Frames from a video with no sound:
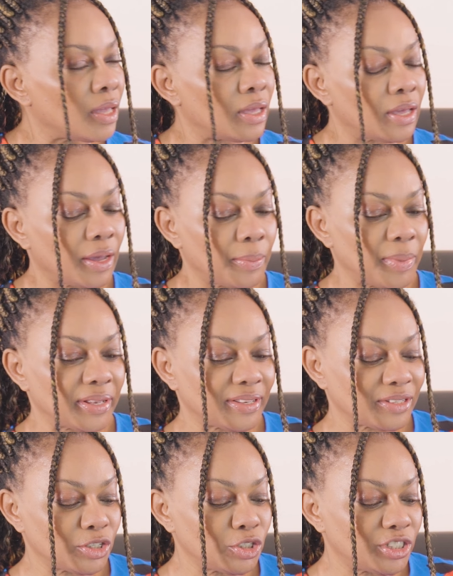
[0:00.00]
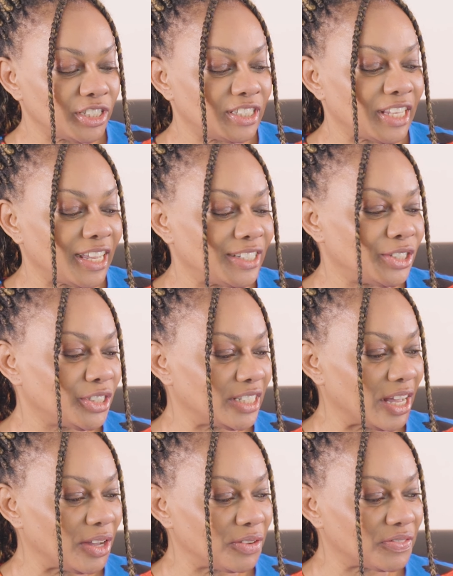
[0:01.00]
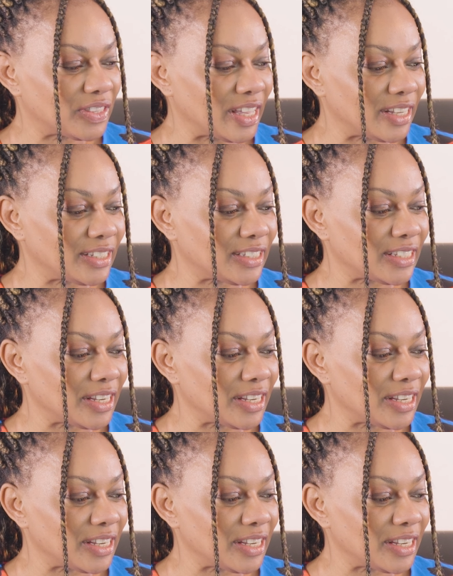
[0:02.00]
Yeah, but you just said yourself that